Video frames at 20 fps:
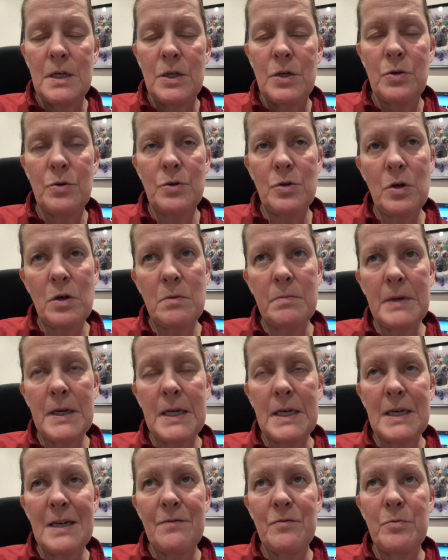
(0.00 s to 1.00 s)
Your dog
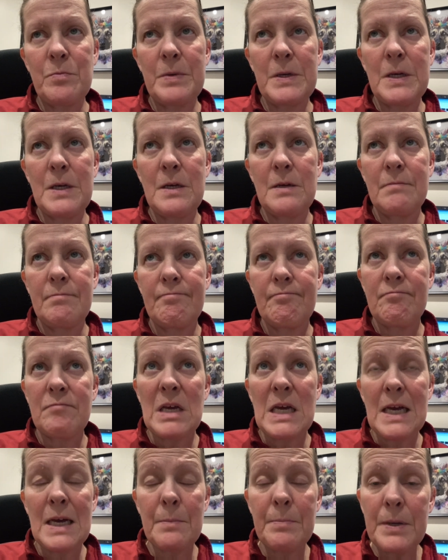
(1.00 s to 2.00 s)
might never be
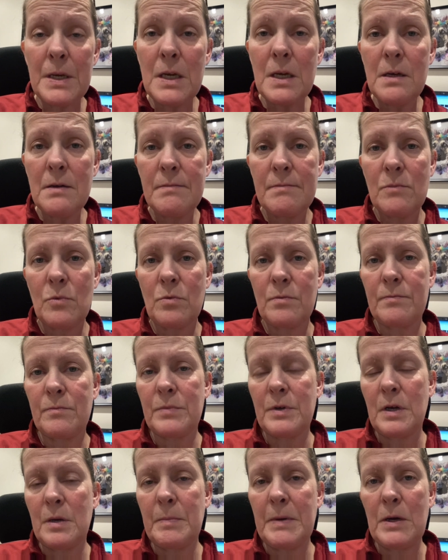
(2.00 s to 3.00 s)
happy
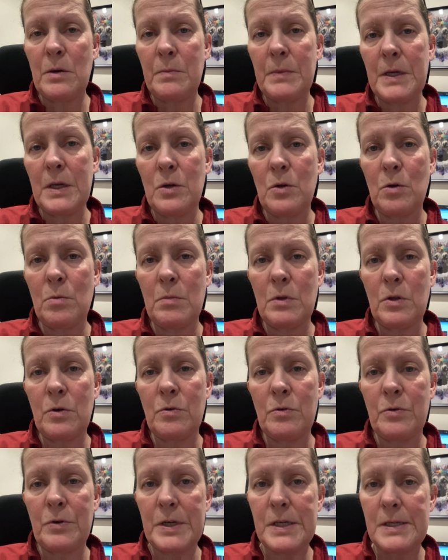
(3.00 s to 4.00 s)
about being home
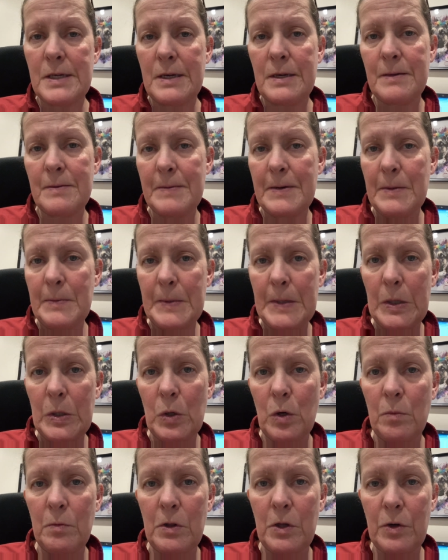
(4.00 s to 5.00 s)
alone or excited about being
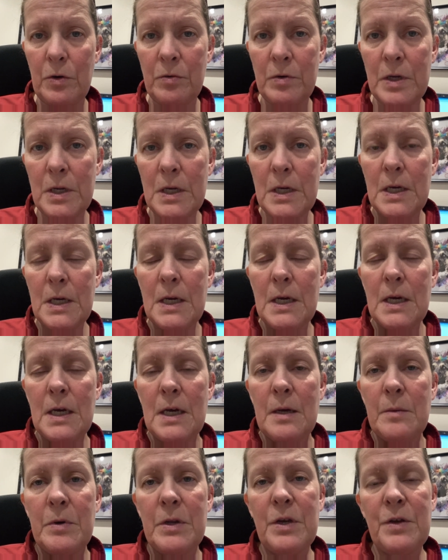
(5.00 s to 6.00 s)
home alone,
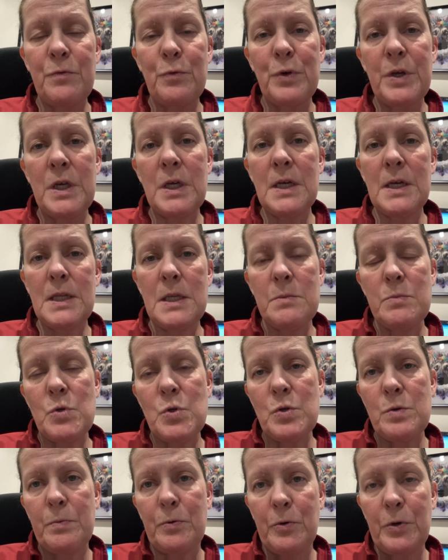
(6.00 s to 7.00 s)
but if we can get them
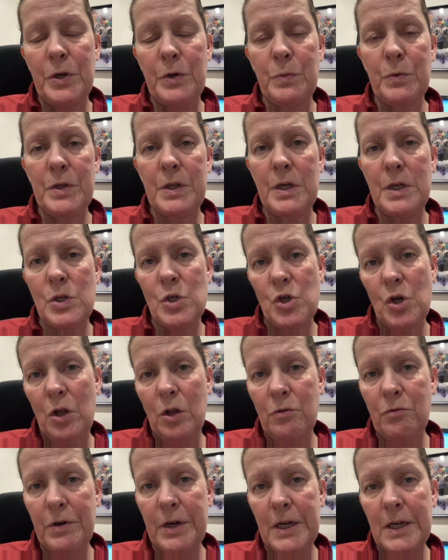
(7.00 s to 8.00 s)
to a point where they
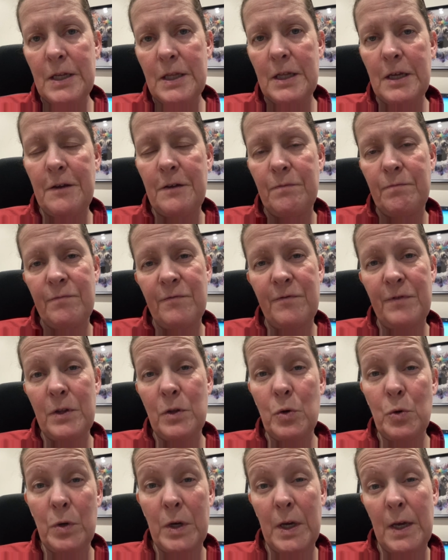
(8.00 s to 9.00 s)
tolerate it, they
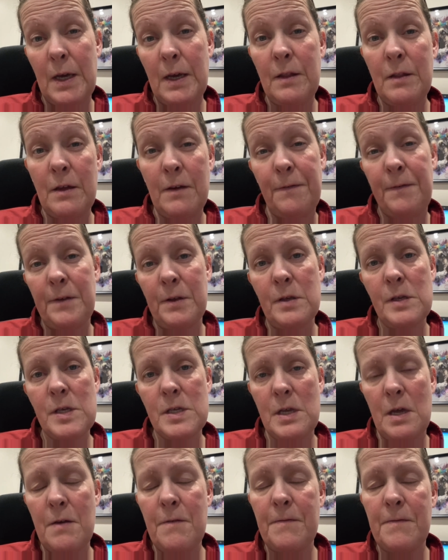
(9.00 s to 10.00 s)
feel okay, they feel
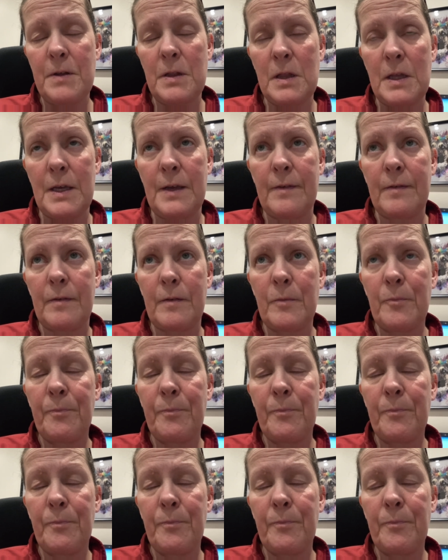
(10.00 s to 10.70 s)
safe at least.